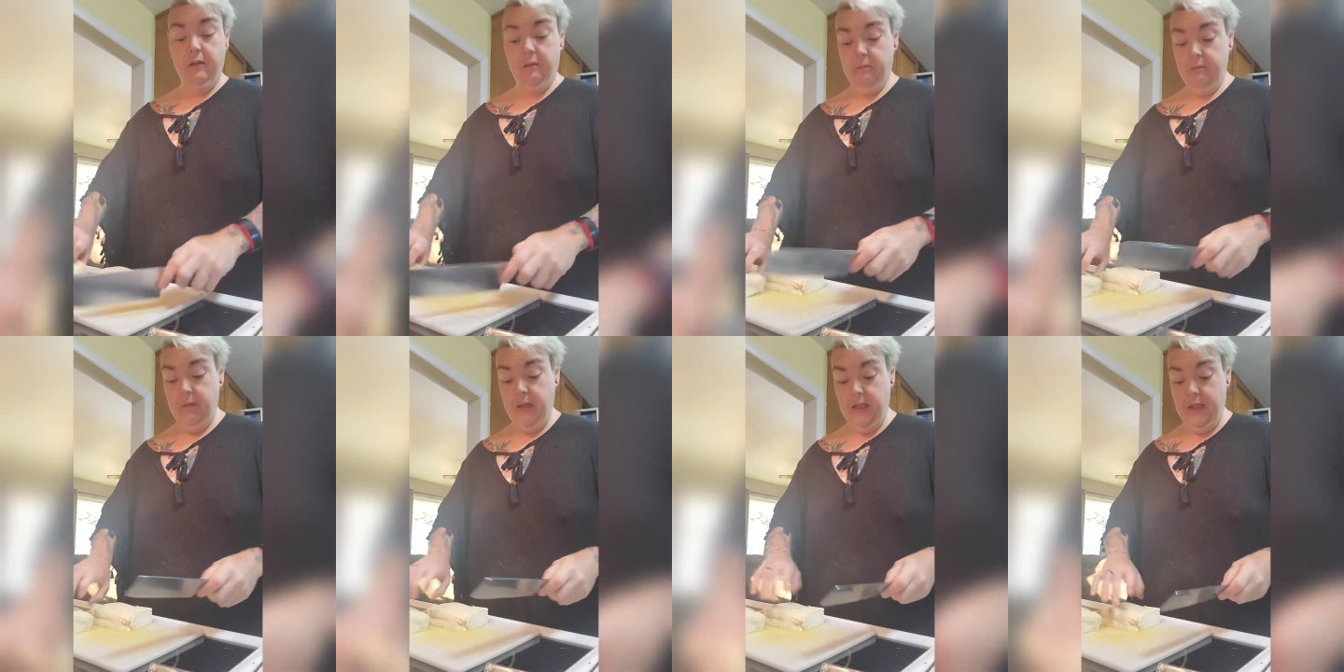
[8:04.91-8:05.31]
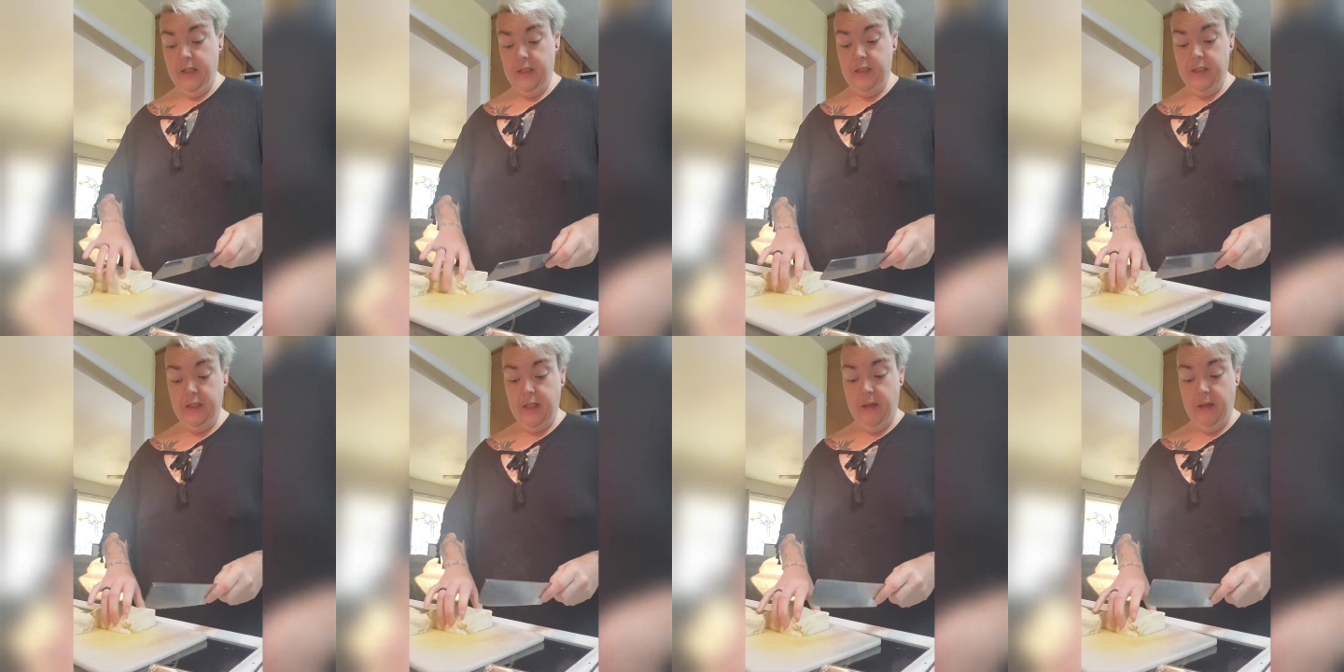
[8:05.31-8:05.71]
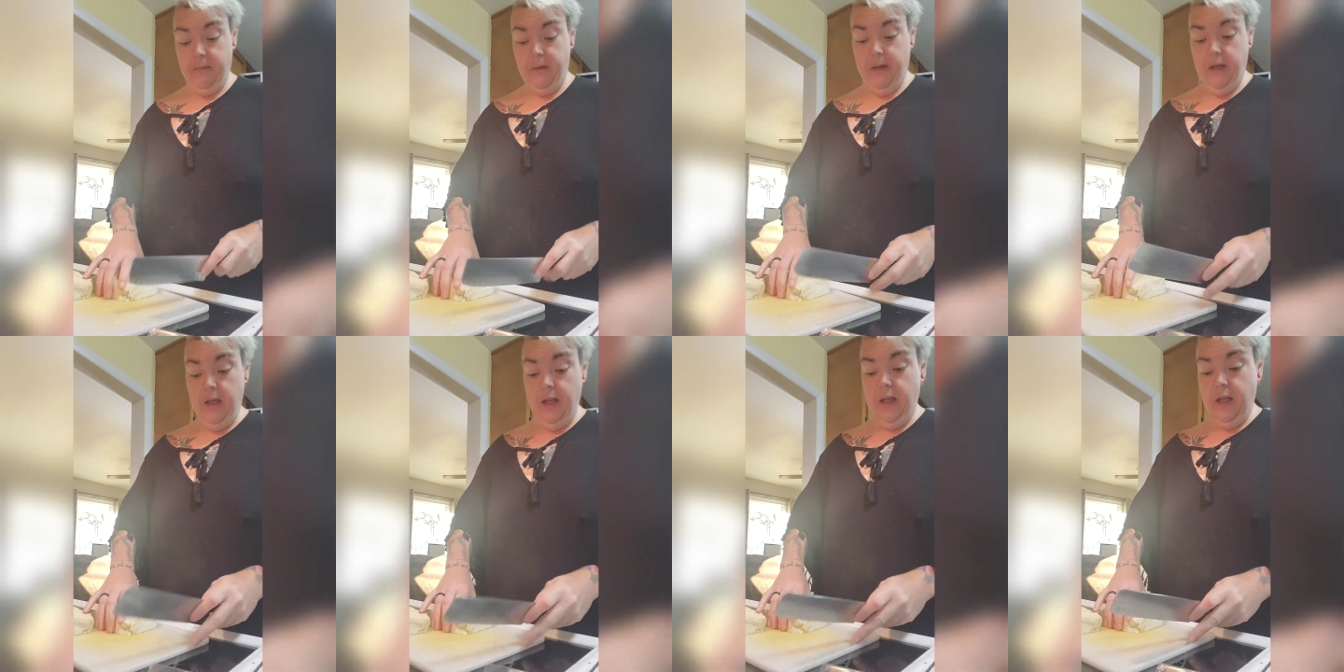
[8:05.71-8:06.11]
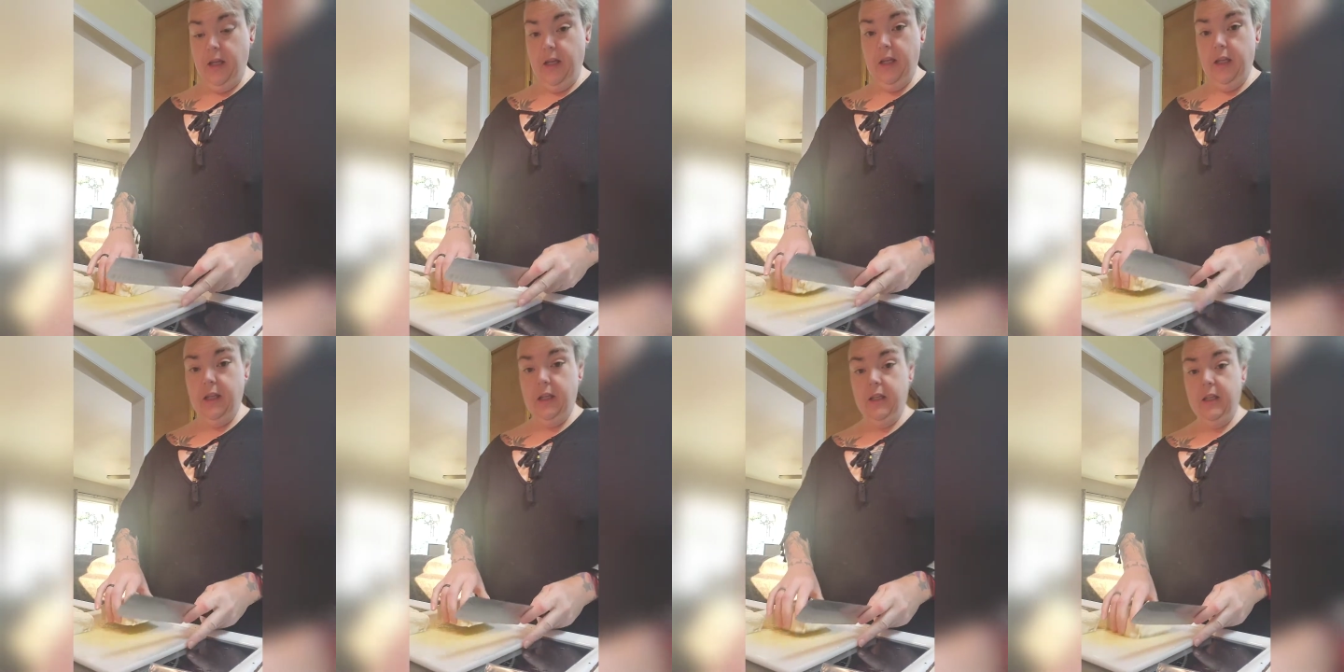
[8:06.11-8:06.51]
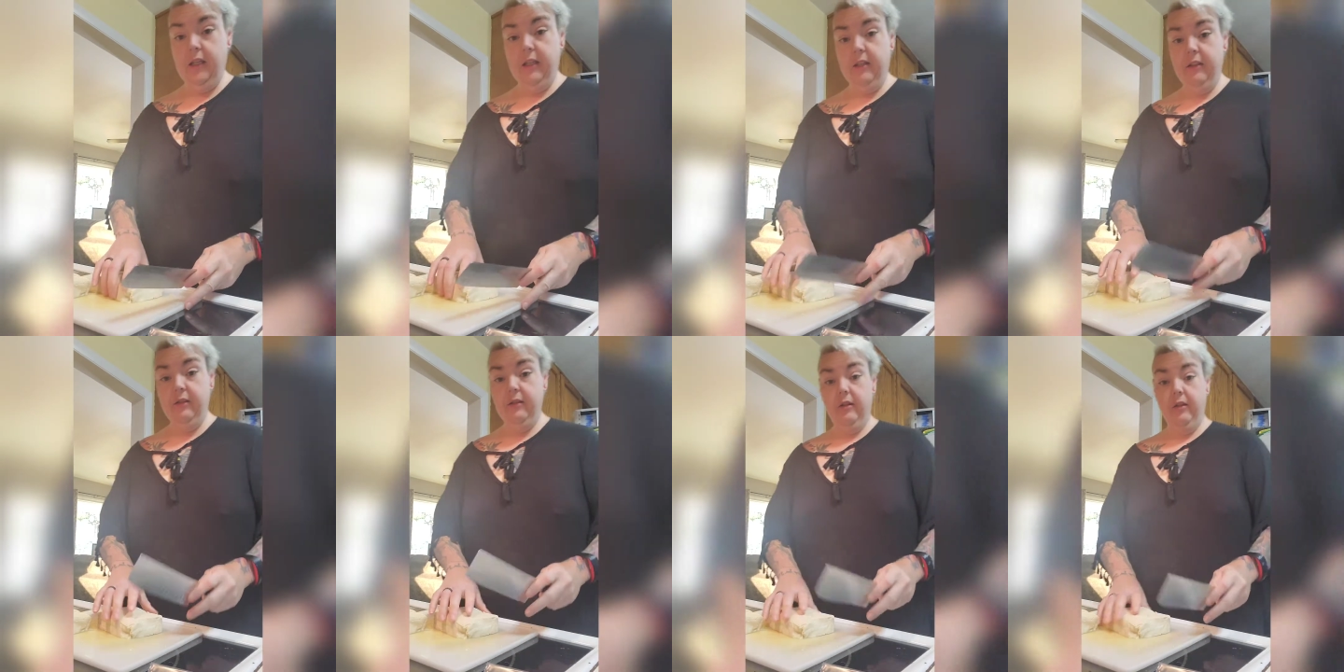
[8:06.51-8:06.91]
my next step
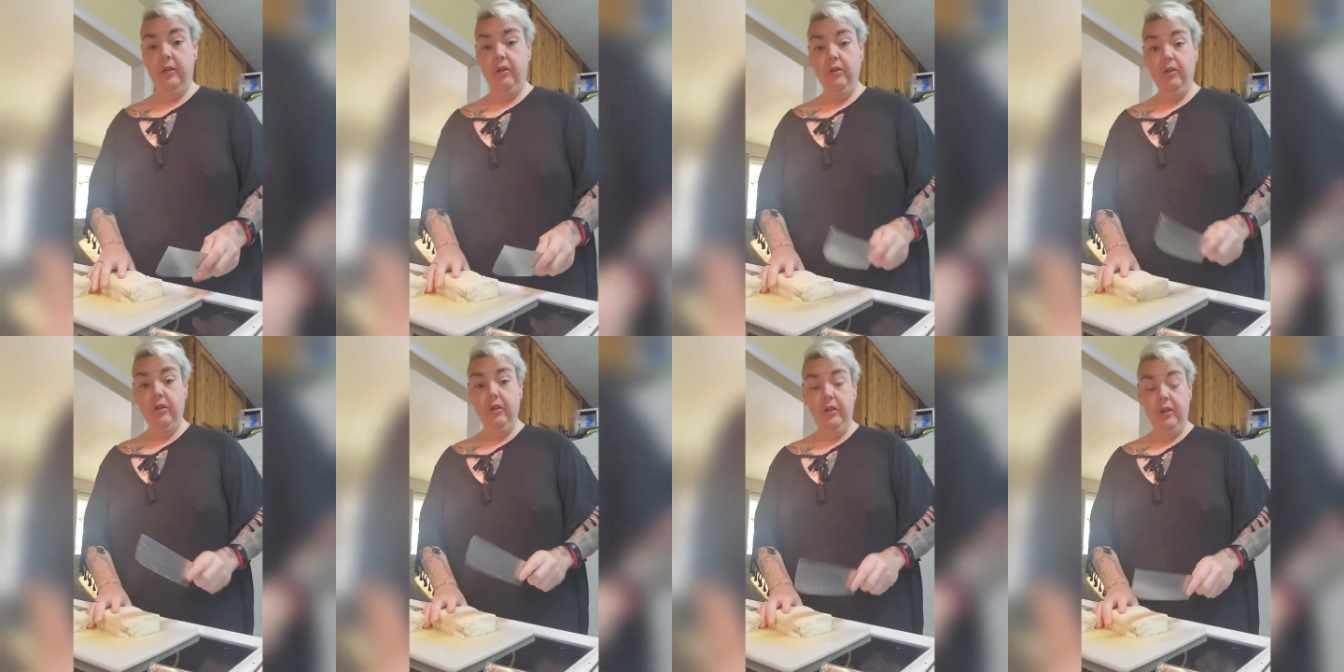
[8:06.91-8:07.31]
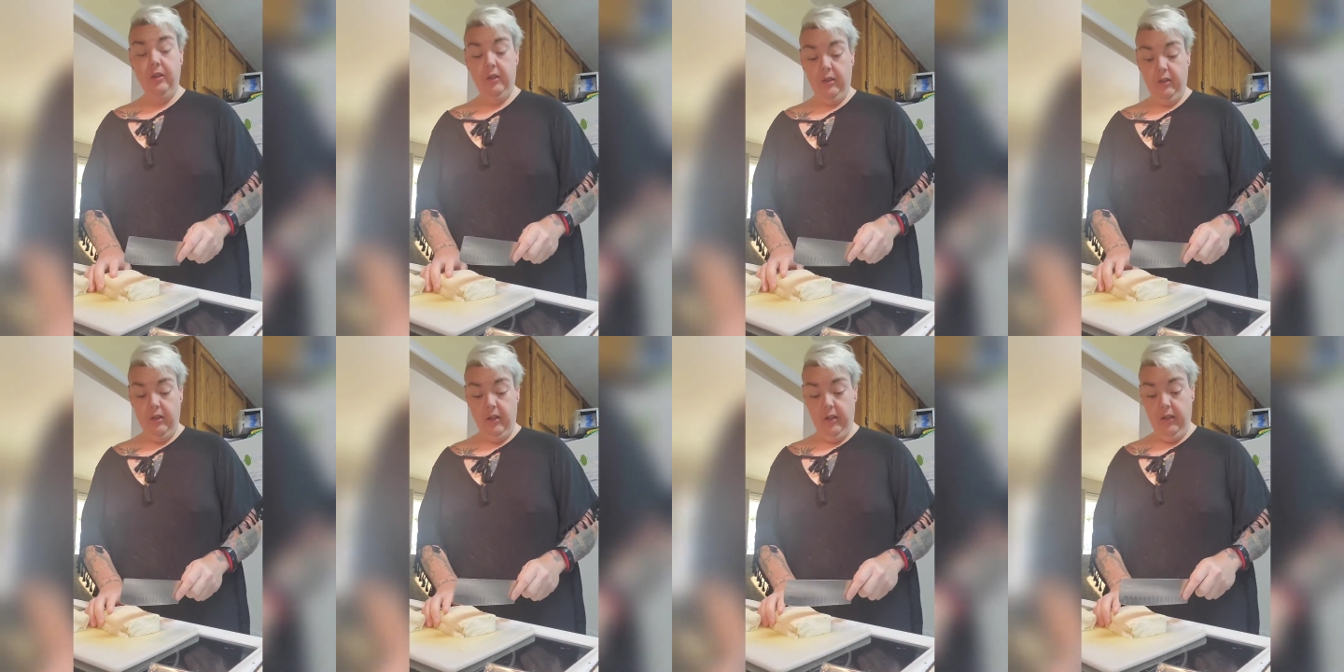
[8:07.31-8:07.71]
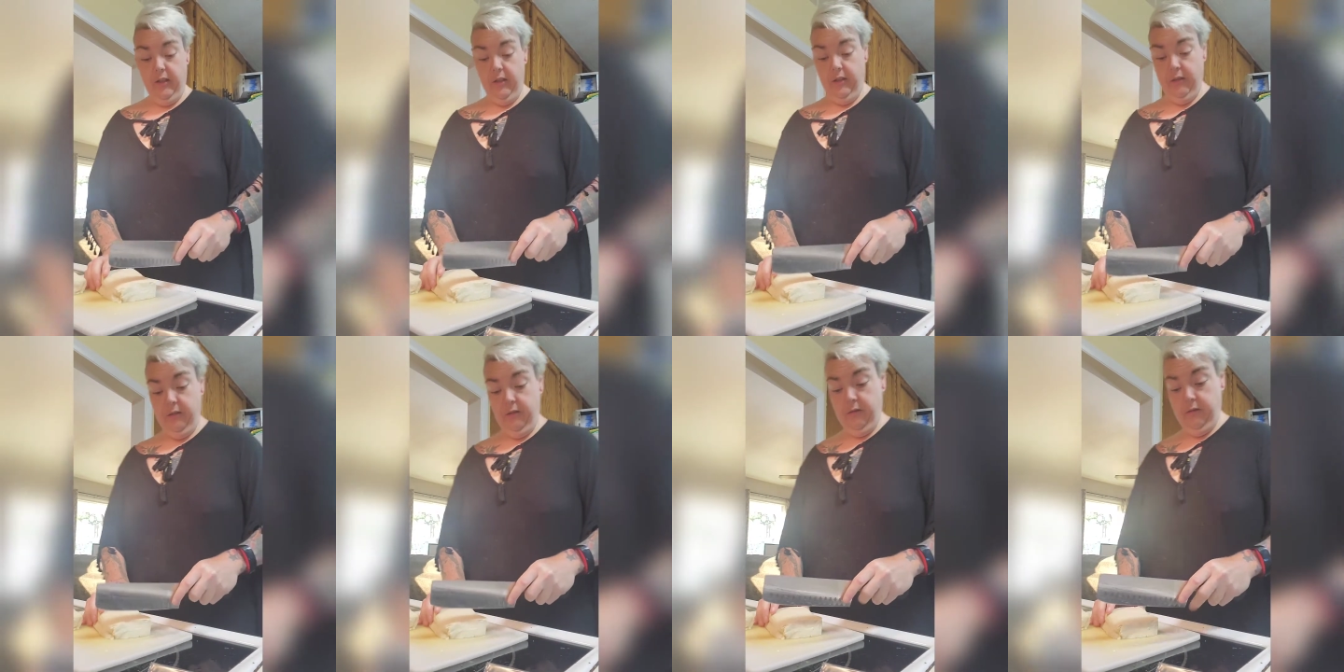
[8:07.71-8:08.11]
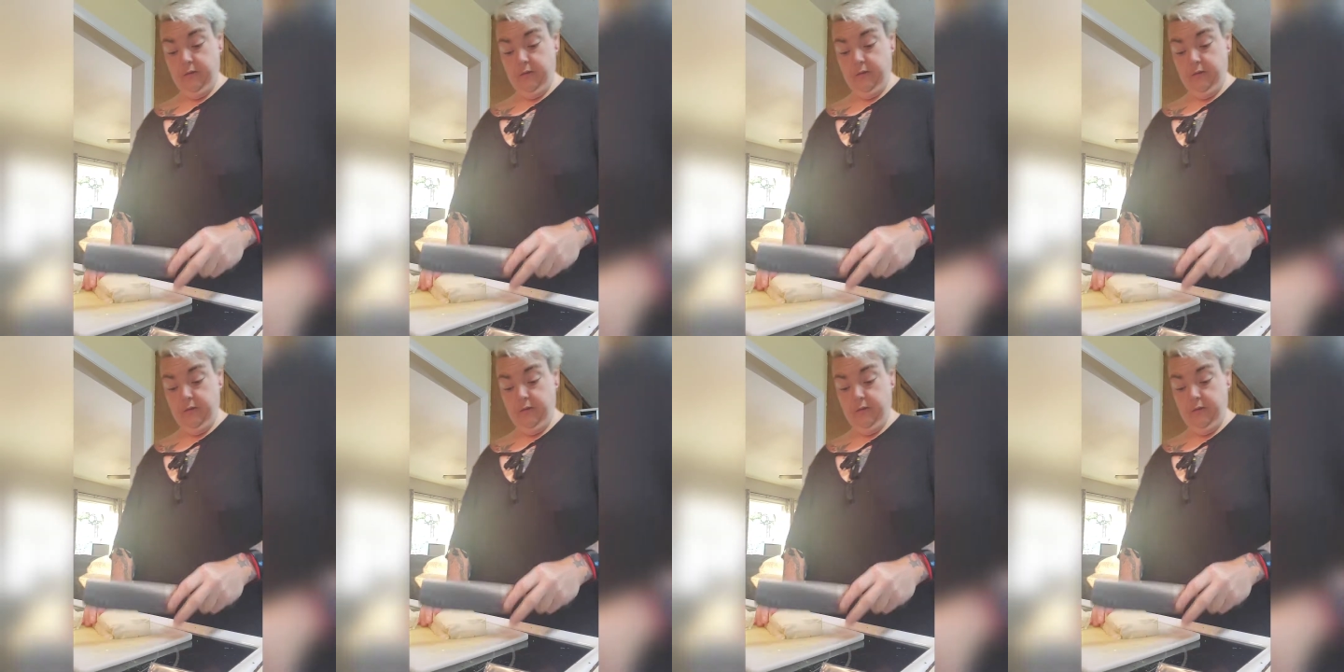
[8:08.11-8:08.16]
is you cut it